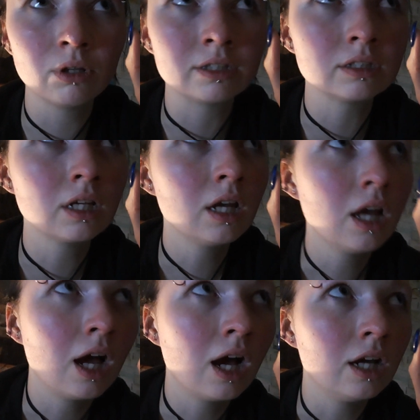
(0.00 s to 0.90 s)
And,
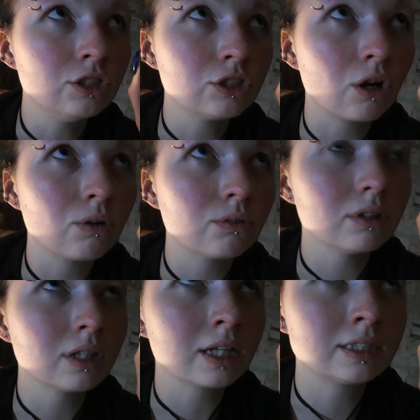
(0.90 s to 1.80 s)

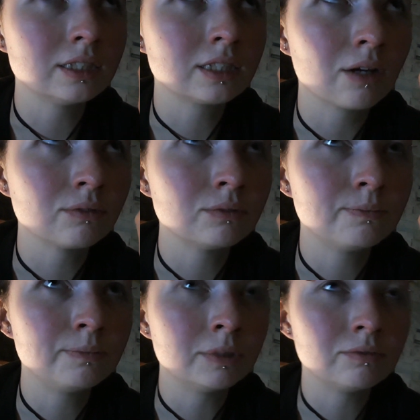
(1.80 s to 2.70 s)
like, since
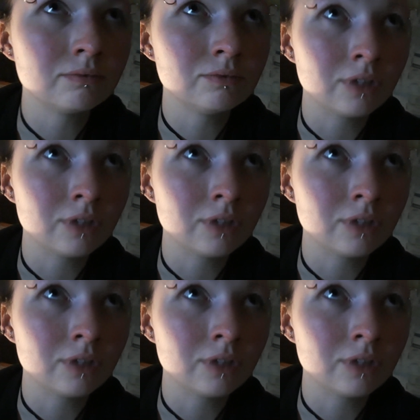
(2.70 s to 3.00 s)
I've been